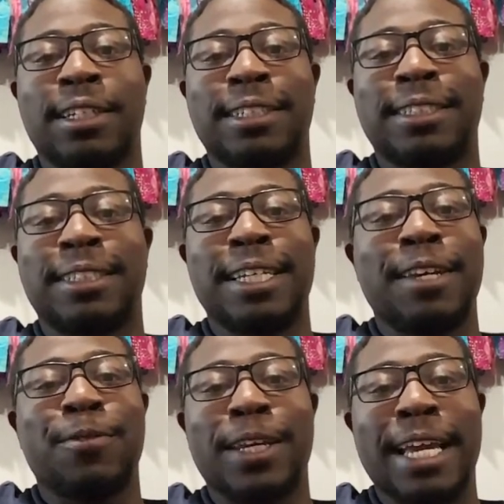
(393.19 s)
She
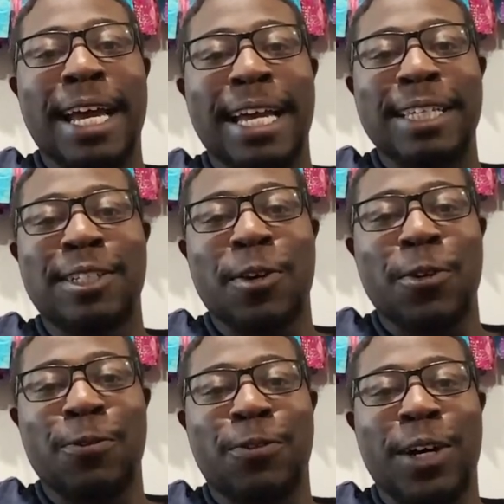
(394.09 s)
even got so
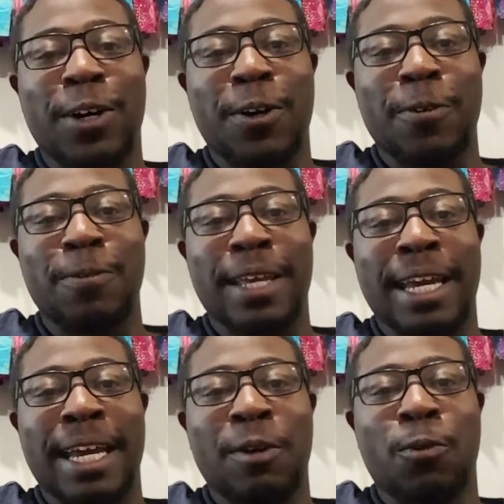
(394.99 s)
involved
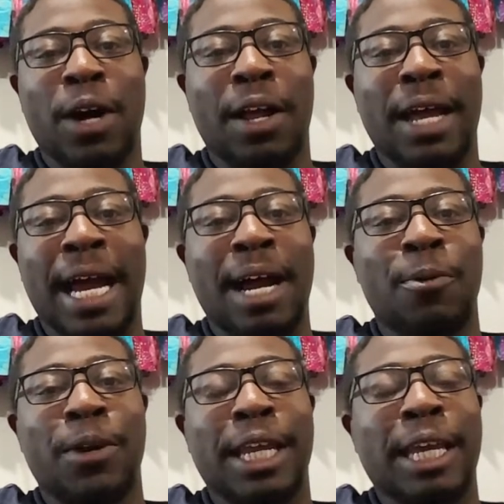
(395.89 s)
that while I
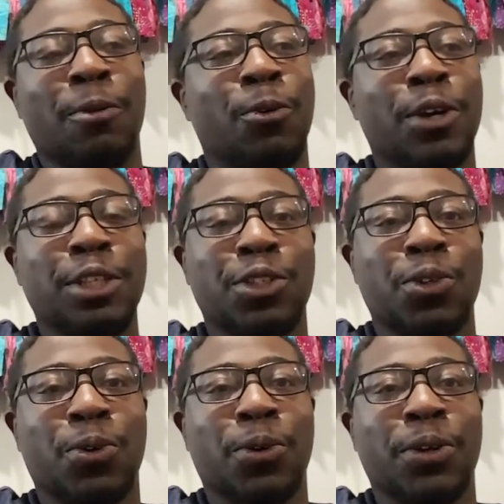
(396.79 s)
went in one
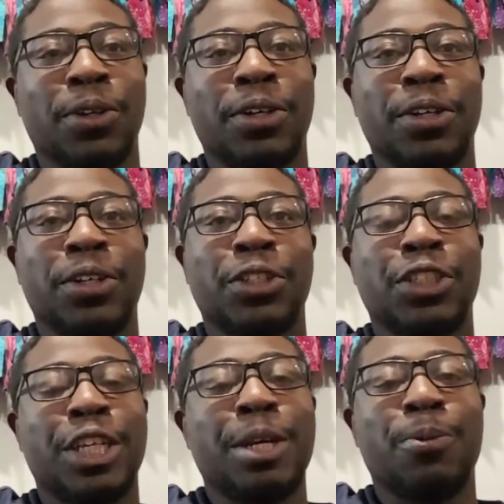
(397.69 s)
store,
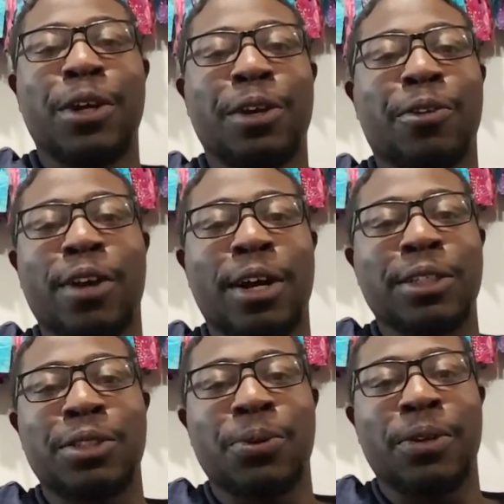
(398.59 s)
she went
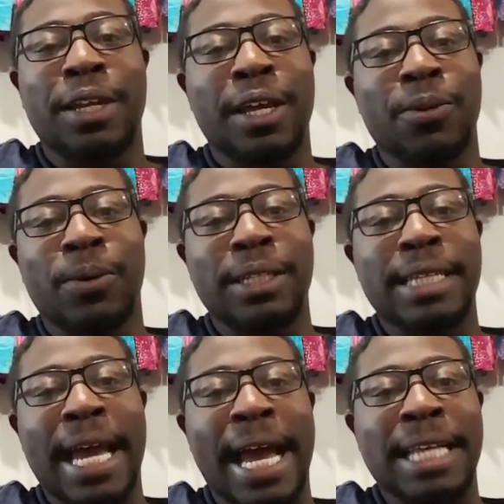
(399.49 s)
across to another one
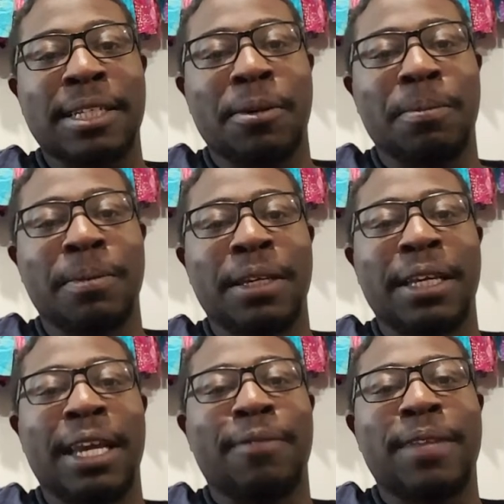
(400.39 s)
to ask them
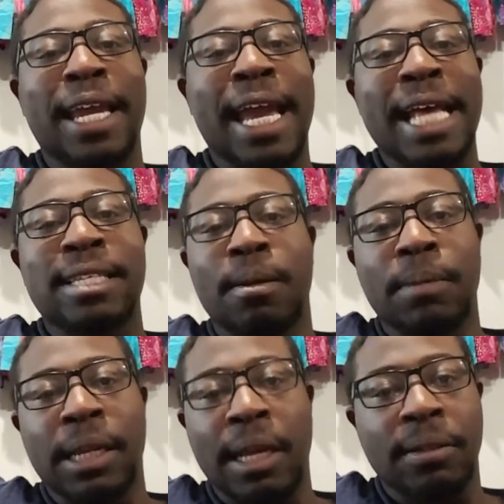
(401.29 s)
if they had
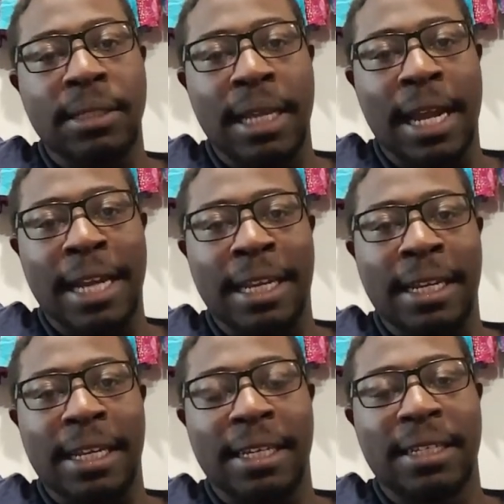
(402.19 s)
something else that I
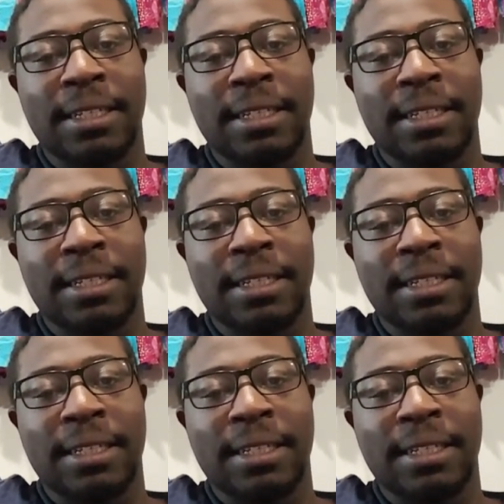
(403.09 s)
needed,